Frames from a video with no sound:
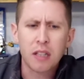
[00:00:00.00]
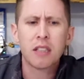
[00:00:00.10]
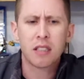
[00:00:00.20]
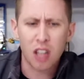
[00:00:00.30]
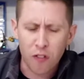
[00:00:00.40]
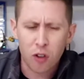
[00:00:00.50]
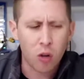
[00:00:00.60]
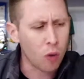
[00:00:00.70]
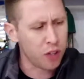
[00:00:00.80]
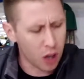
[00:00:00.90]

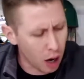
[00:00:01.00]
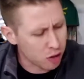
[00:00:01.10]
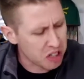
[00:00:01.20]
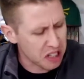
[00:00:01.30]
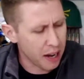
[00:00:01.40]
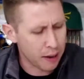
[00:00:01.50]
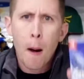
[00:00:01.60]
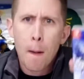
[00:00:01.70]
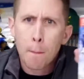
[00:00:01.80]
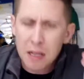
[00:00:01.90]
difficult to understand.
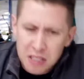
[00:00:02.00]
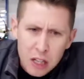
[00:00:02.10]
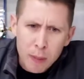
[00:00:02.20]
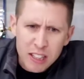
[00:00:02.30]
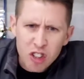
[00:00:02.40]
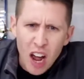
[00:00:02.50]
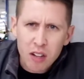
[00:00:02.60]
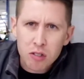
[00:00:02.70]
But Xenoblade Chronicles